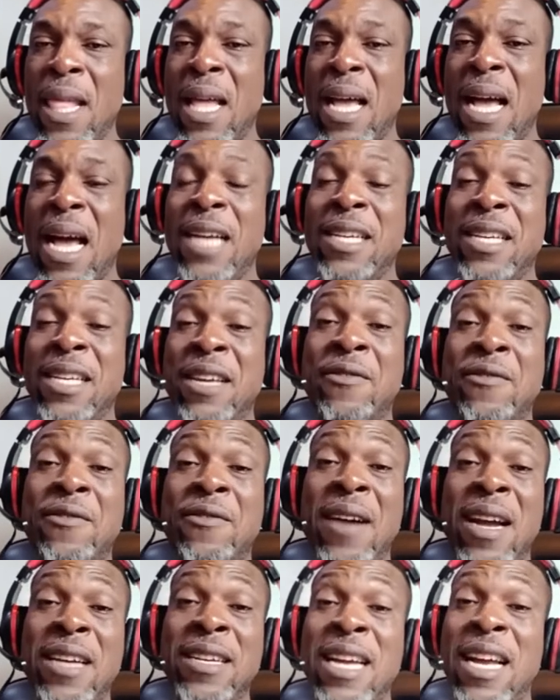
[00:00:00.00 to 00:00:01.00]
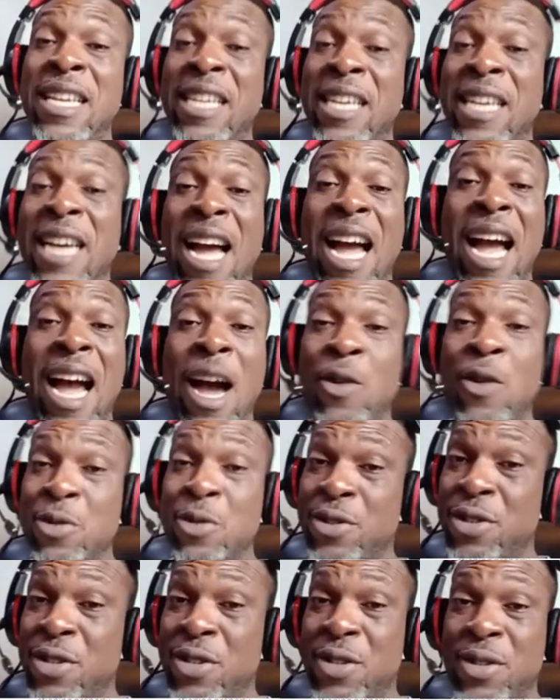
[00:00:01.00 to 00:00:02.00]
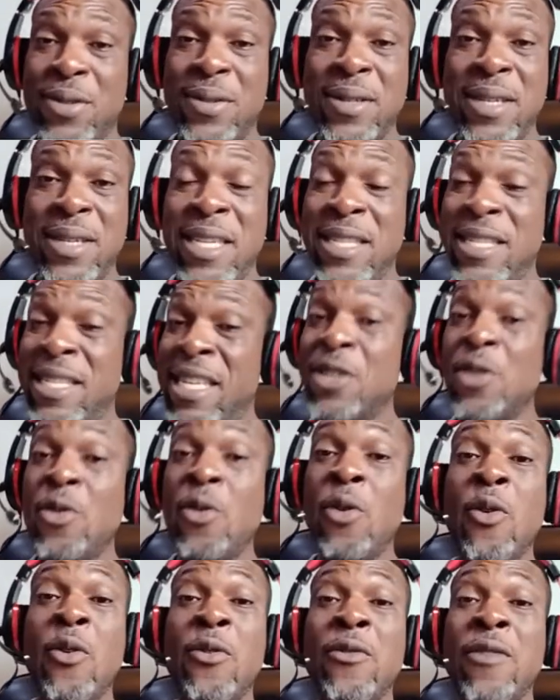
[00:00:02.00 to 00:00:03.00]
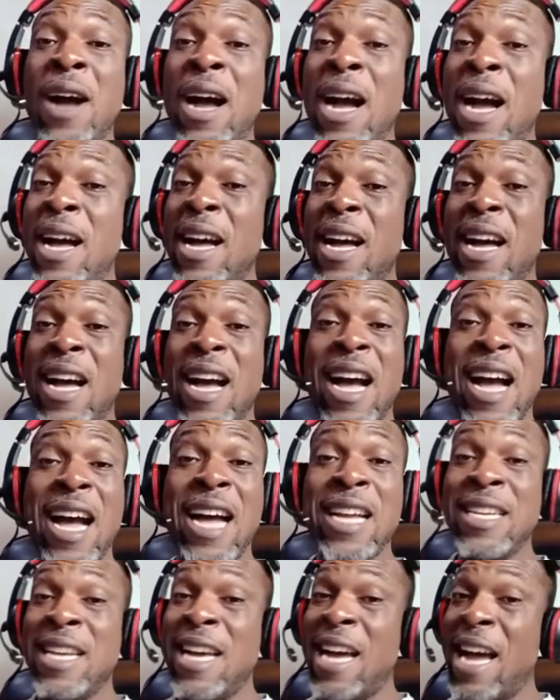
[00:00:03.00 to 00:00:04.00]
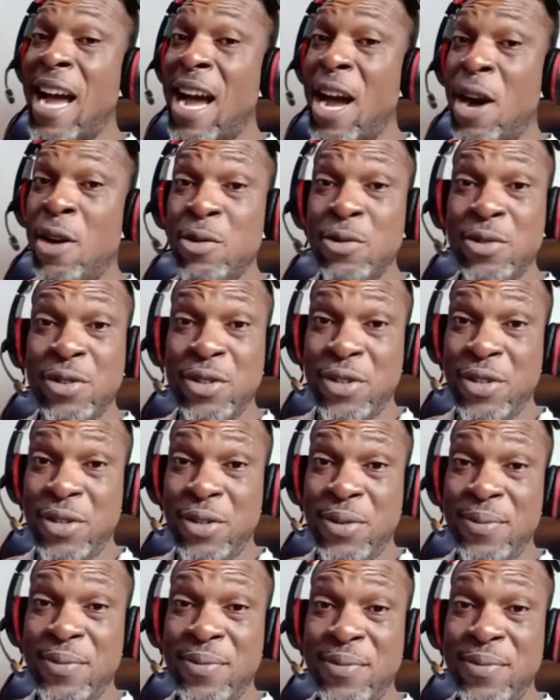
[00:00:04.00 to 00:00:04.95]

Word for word: Are they finally out? Is it over and out?